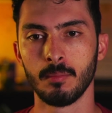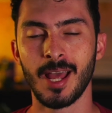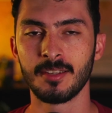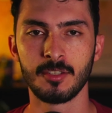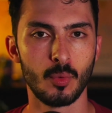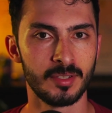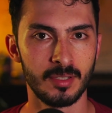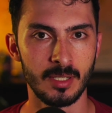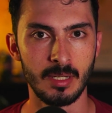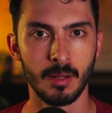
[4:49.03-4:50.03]

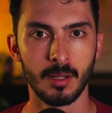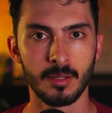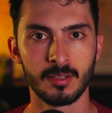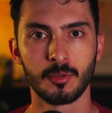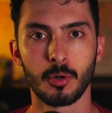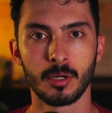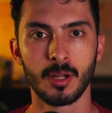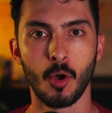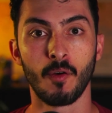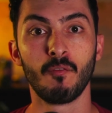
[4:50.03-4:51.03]
SUSD sort
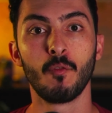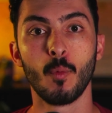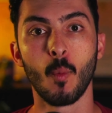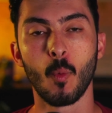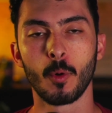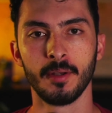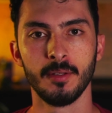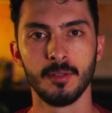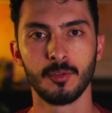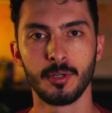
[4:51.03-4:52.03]
of reward.
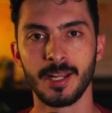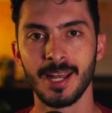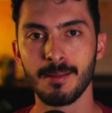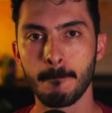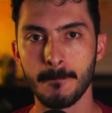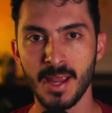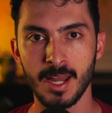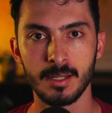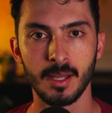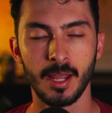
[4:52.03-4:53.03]
So you're getting
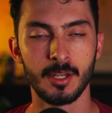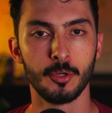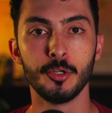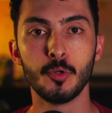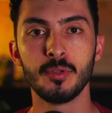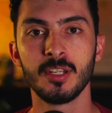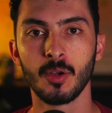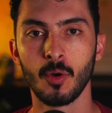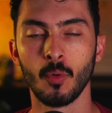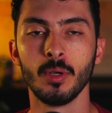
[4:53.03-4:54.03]
paid and you're using
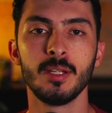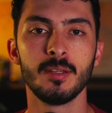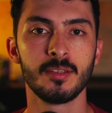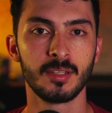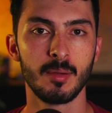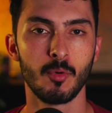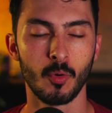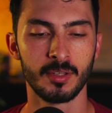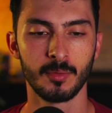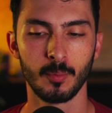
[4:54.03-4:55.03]
only
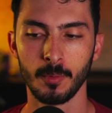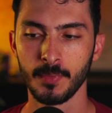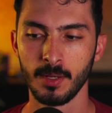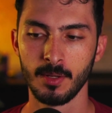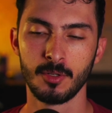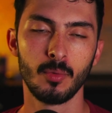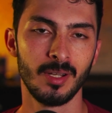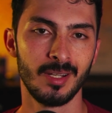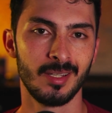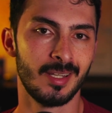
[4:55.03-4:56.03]
stablecoins. Well,
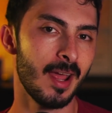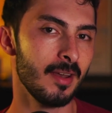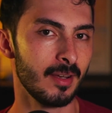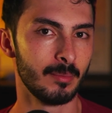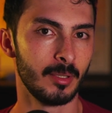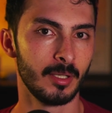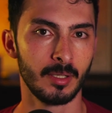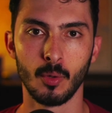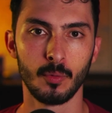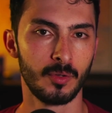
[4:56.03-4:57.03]
so that number
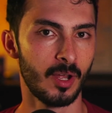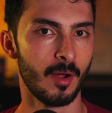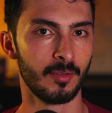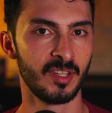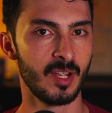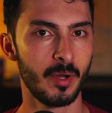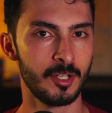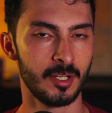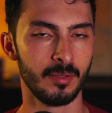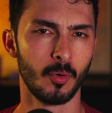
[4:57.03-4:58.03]
goes out of the
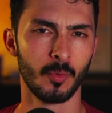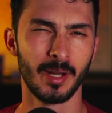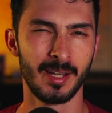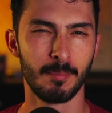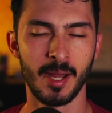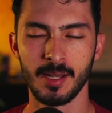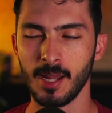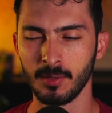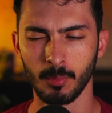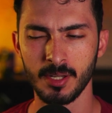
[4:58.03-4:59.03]
equation. we're getting paid
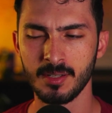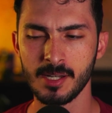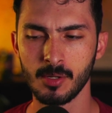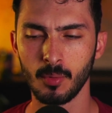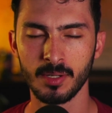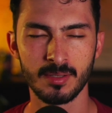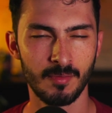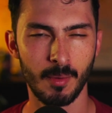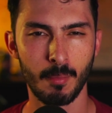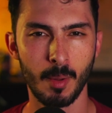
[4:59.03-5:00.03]
in Grizzly tokens,
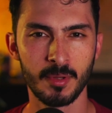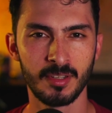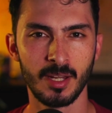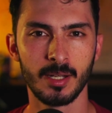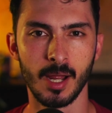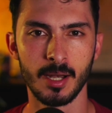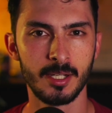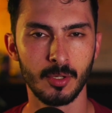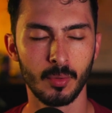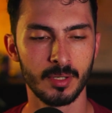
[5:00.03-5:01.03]
if I'm not mistaken, Honey
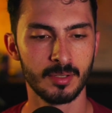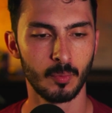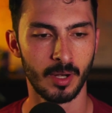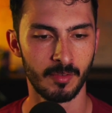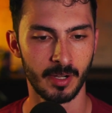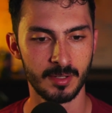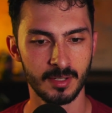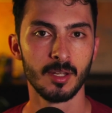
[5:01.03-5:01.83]
tokens, whatever it is.